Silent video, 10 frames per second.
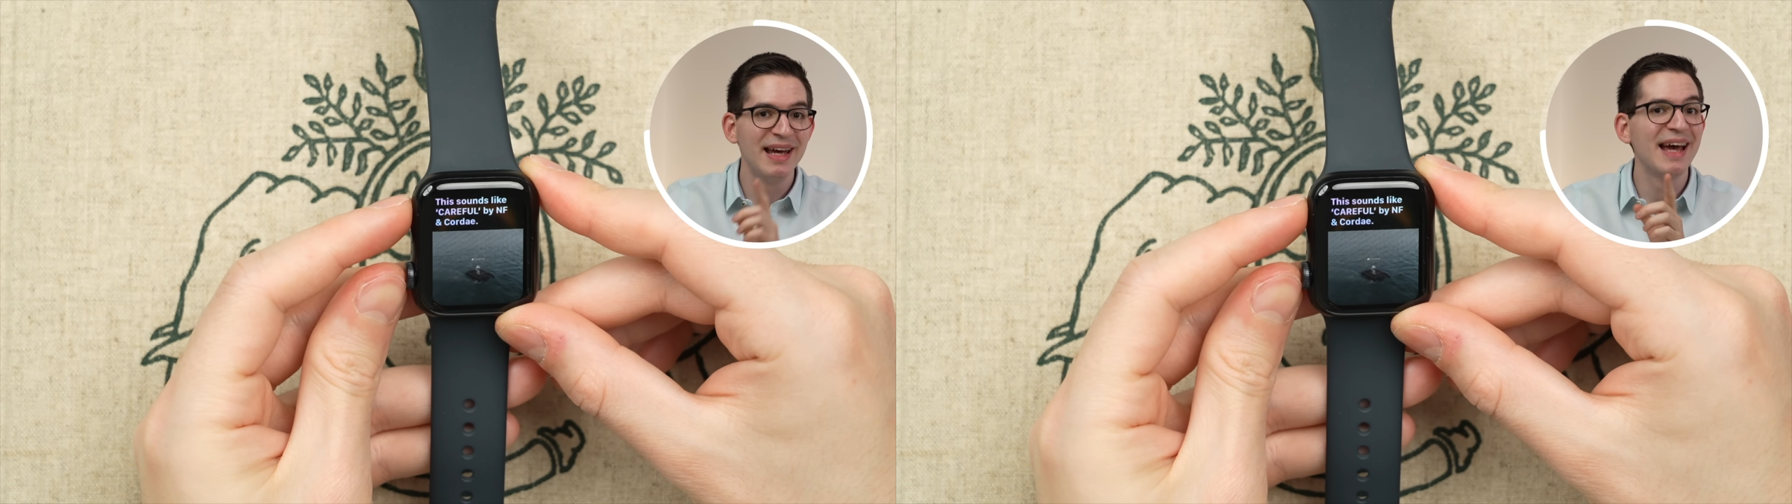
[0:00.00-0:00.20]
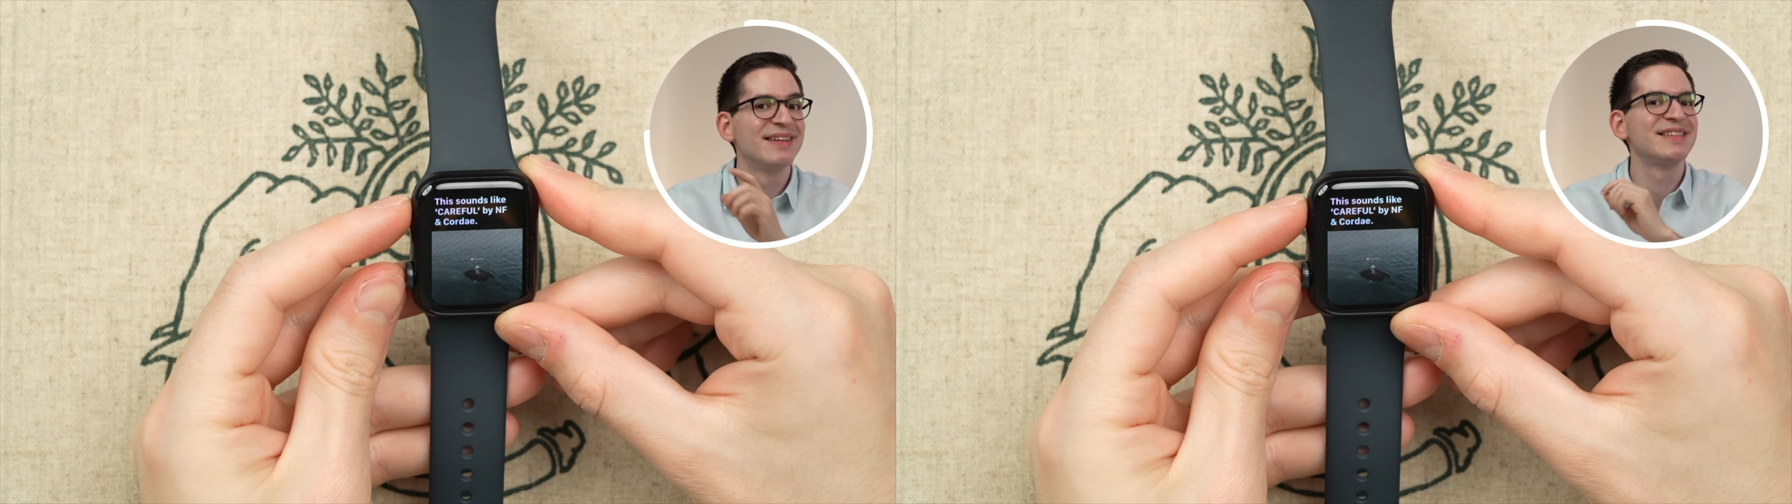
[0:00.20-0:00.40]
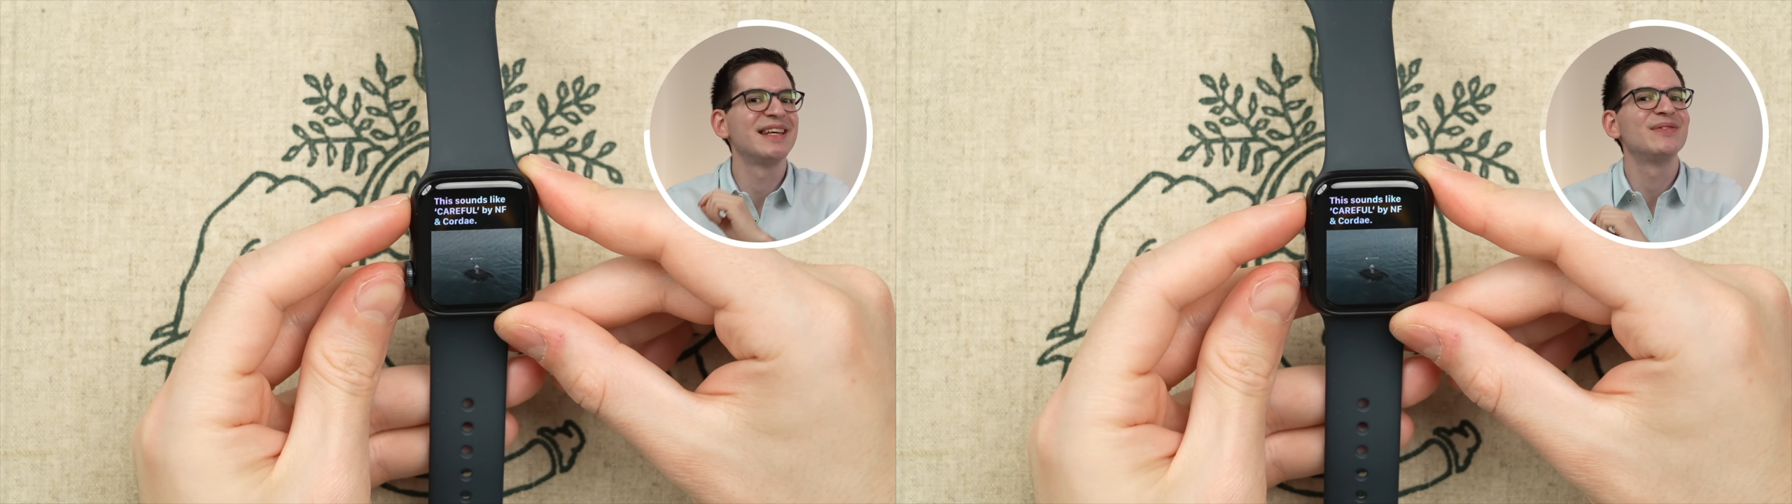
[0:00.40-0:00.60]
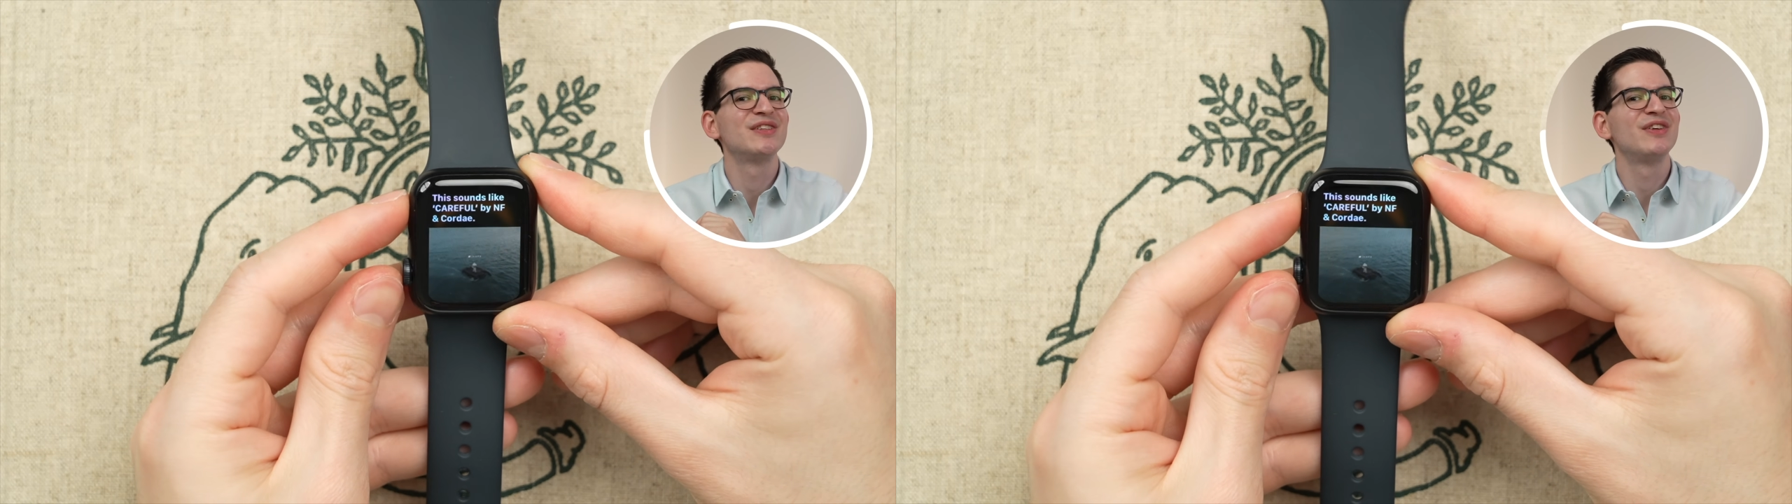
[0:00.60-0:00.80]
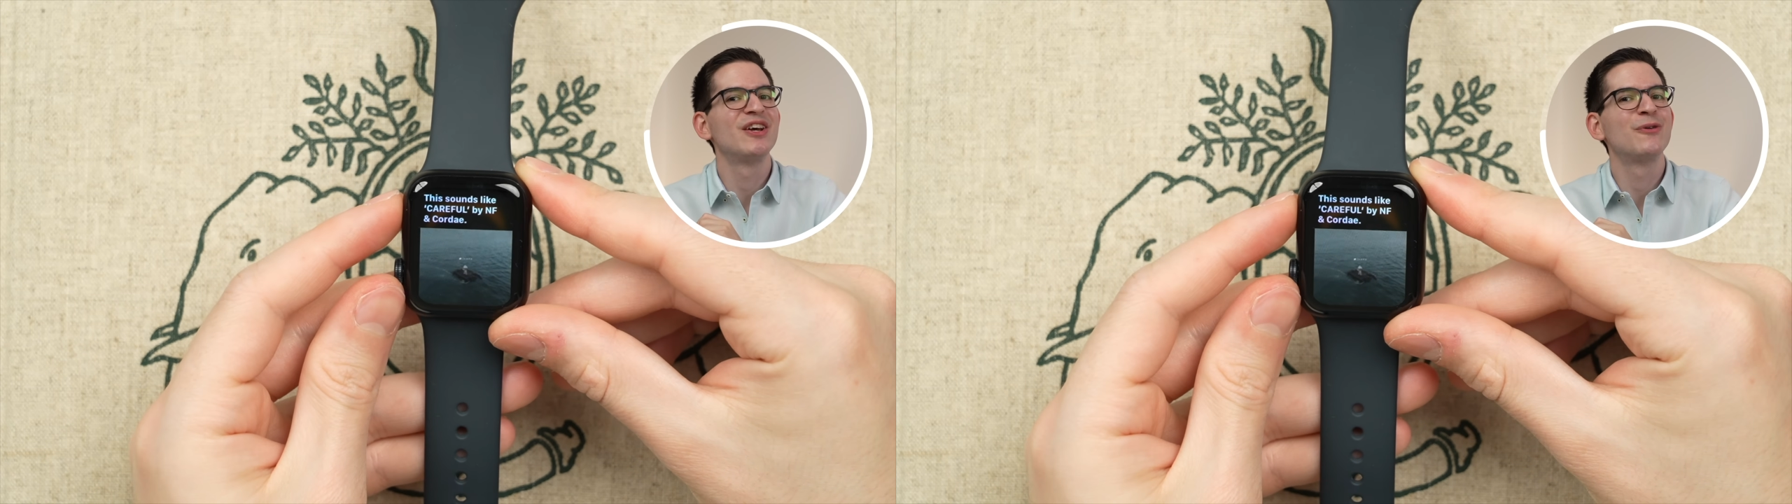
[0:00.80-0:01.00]
And to save this
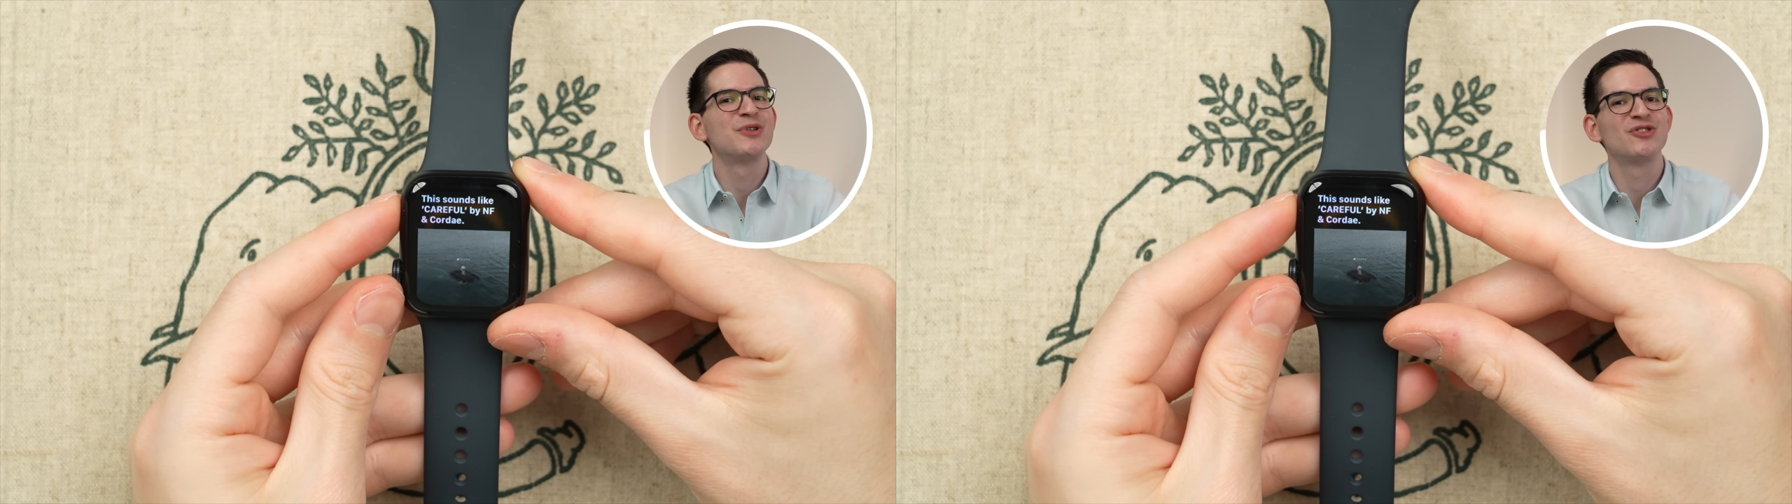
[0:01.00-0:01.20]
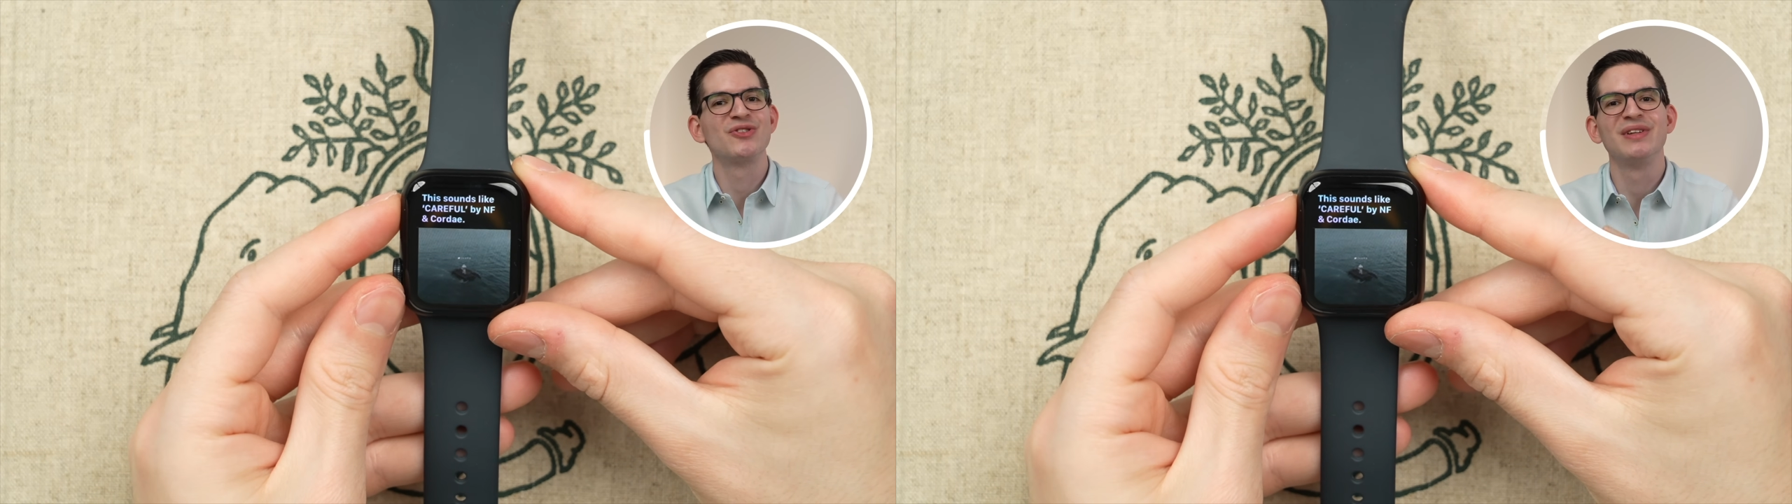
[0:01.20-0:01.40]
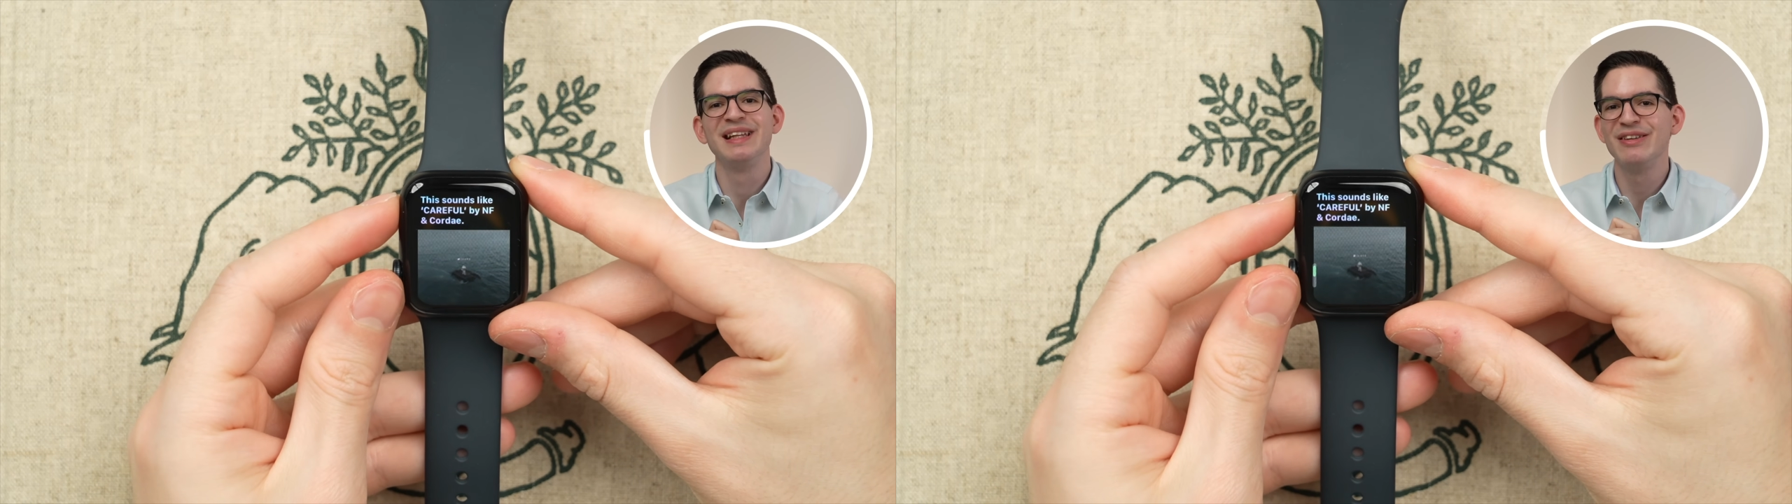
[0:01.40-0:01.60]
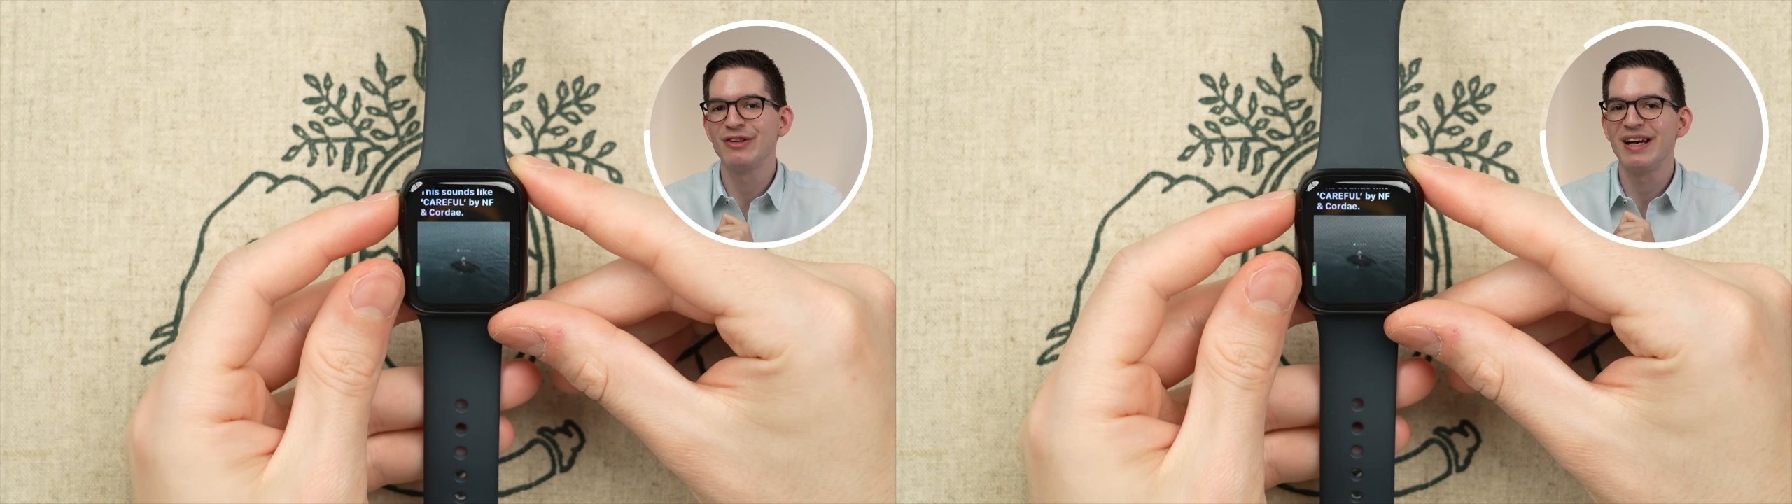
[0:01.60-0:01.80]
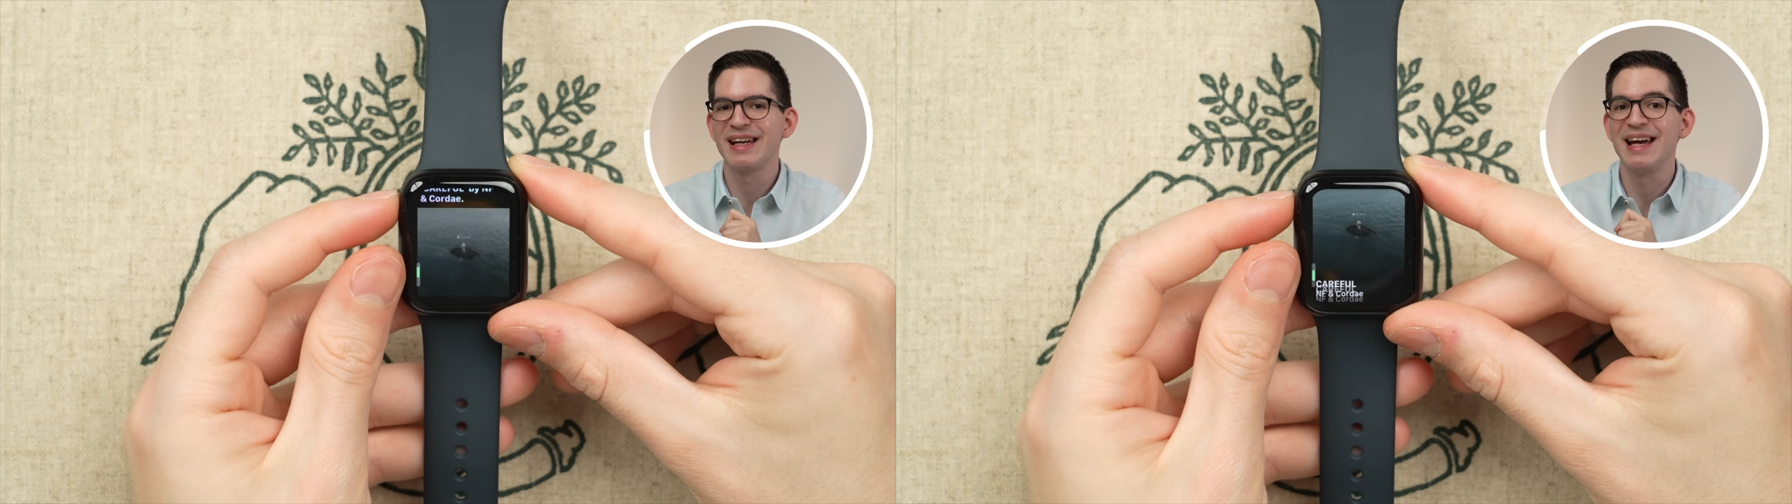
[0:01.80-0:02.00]
video, be sure to leave a like